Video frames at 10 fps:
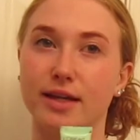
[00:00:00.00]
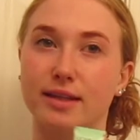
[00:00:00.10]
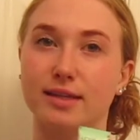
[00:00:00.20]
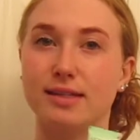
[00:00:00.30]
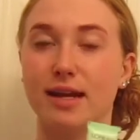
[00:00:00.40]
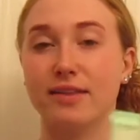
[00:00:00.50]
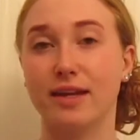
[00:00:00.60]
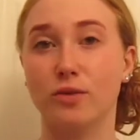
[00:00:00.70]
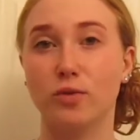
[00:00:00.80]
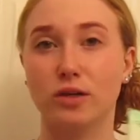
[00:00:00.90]
this, and I think
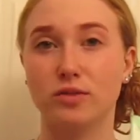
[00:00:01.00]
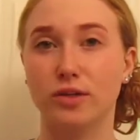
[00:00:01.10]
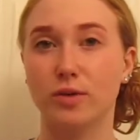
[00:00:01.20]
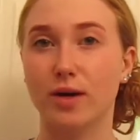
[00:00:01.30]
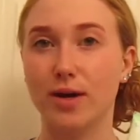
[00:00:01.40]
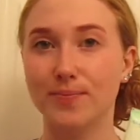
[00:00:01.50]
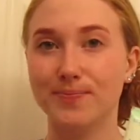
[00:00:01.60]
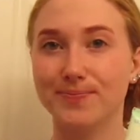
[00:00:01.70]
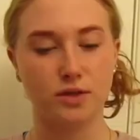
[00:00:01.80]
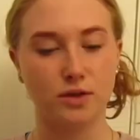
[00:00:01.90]
it works really well.
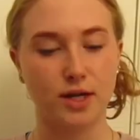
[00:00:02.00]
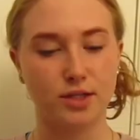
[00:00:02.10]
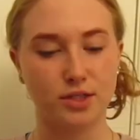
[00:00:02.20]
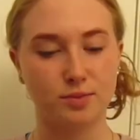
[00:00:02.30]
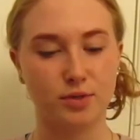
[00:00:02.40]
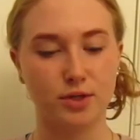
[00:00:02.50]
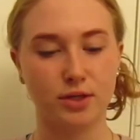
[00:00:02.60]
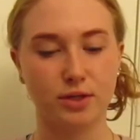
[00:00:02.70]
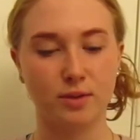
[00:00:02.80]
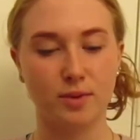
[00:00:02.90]
So I just put a
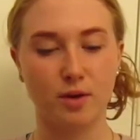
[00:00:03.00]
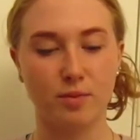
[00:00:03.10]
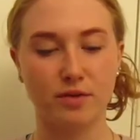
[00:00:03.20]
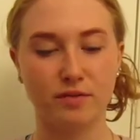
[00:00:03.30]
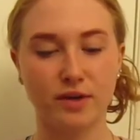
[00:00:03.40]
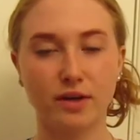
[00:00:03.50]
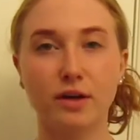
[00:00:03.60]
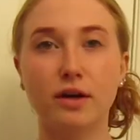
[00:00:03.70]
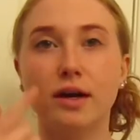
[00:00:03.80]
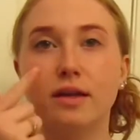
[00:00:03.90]
little bit on my
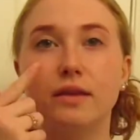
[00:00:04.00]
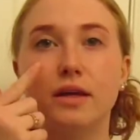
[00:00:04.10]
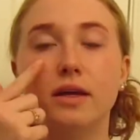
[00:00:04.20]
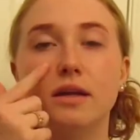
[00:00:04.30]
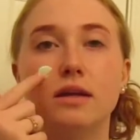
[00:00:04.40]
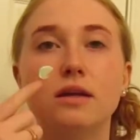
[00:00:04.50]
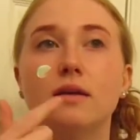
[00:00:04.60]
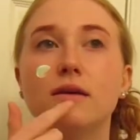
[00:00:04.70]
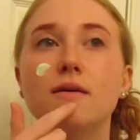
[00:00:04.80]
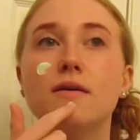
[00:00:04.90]
finger and then
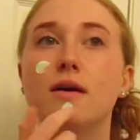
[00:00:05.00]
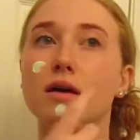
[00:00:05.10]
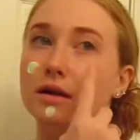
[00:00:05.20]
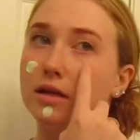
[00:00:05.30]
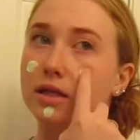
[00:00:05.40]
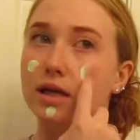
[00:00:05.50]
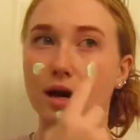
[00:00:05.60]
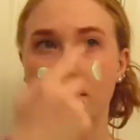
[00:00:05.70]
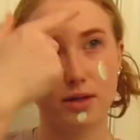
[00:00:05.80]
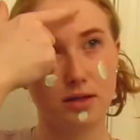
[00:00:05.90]

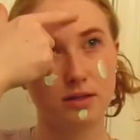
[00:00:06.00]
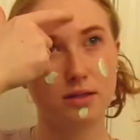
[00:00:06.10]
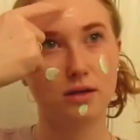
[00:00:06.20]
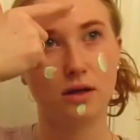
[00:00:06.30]
dab it.